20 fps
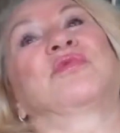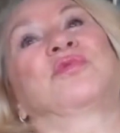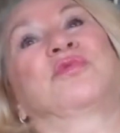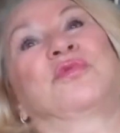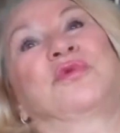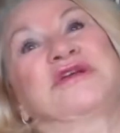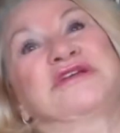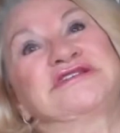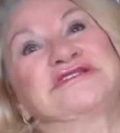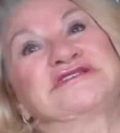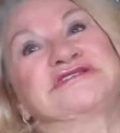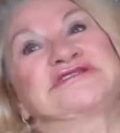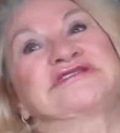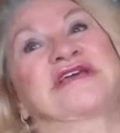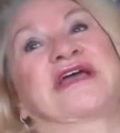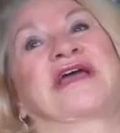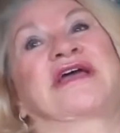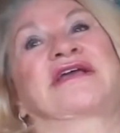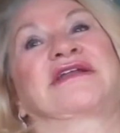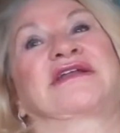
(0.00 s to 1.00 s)
we
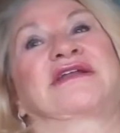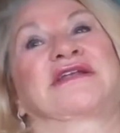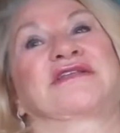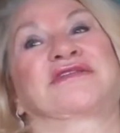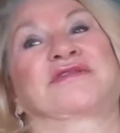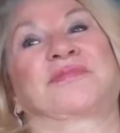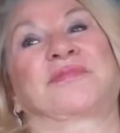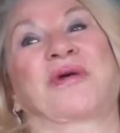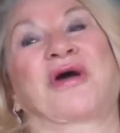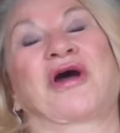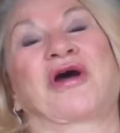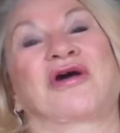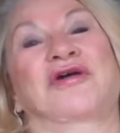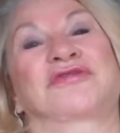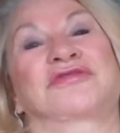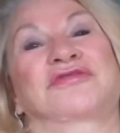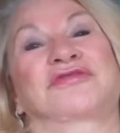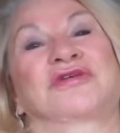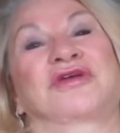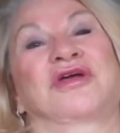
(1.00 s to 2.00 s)
set the
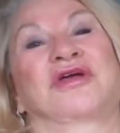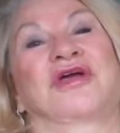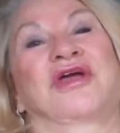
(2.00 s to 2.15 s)
path,